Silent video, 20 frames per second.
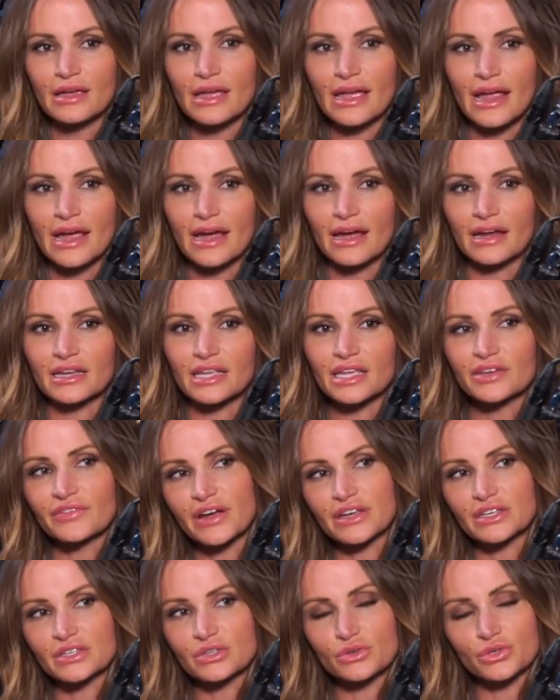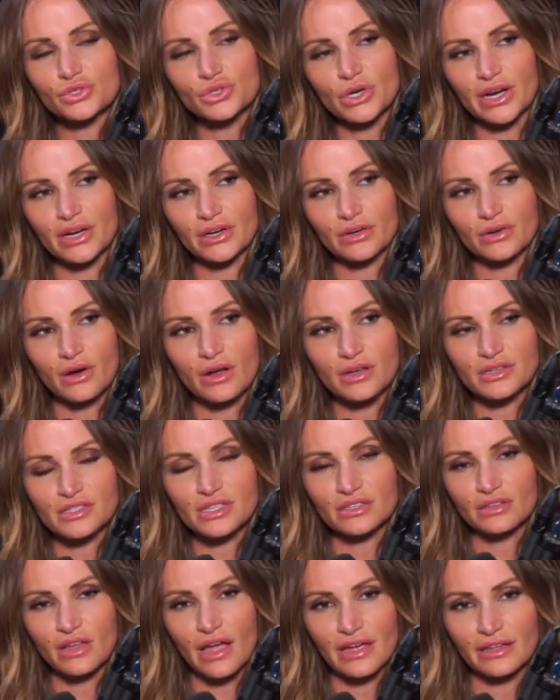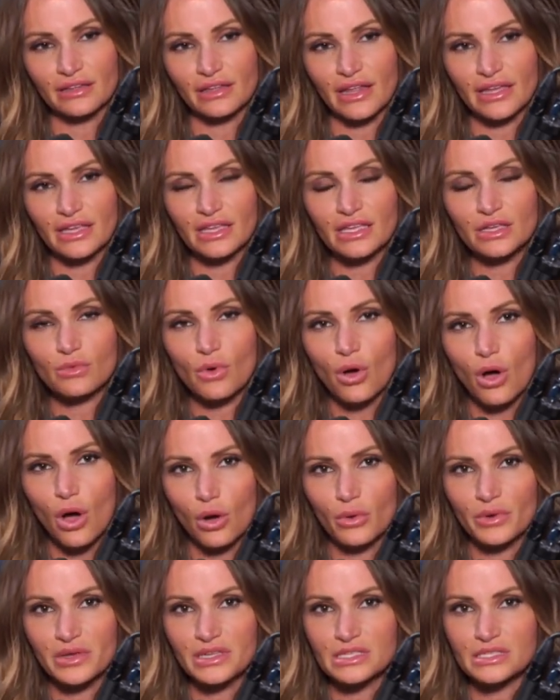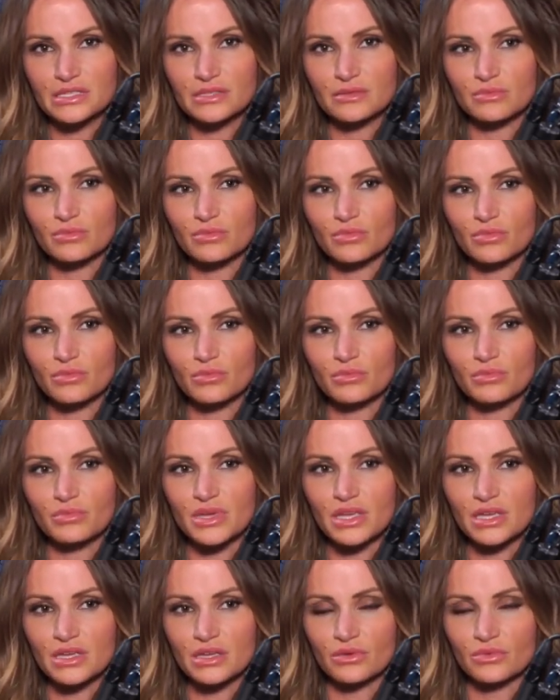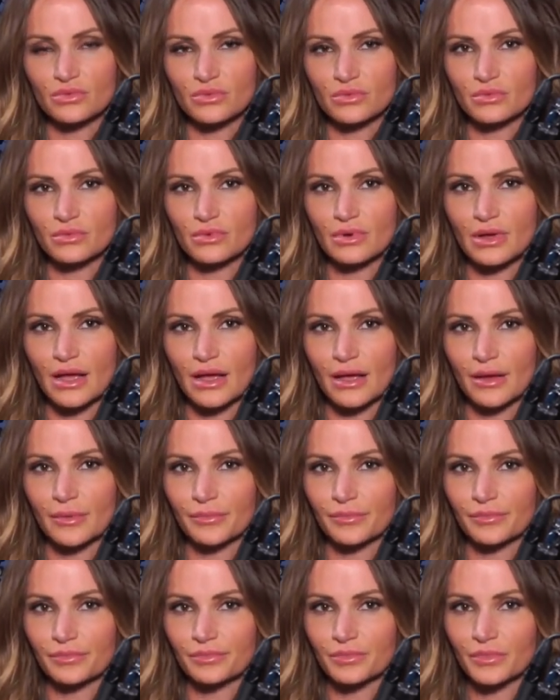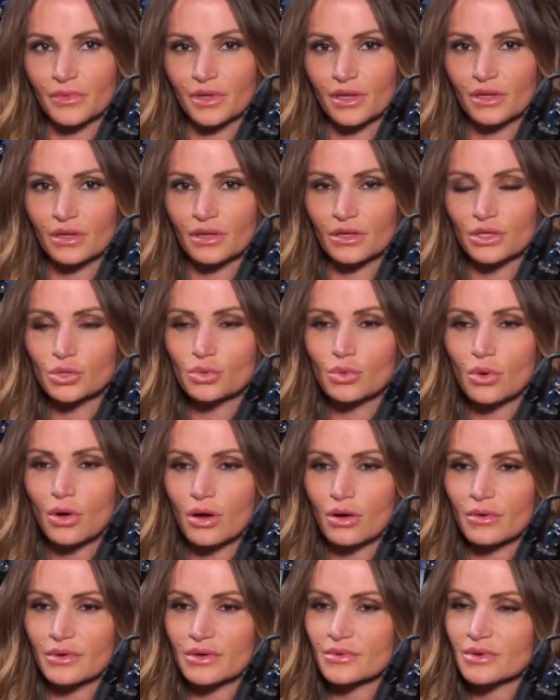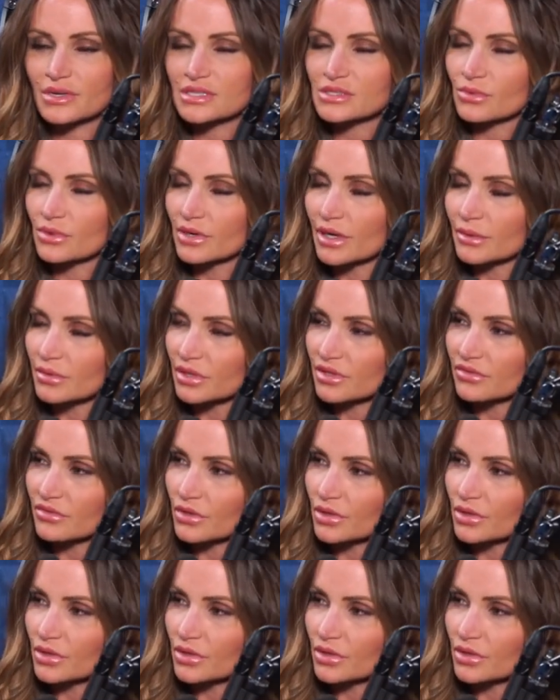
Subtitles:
And if I do try to cross the line, like he will always be, you will always, what's the word I'm looking for?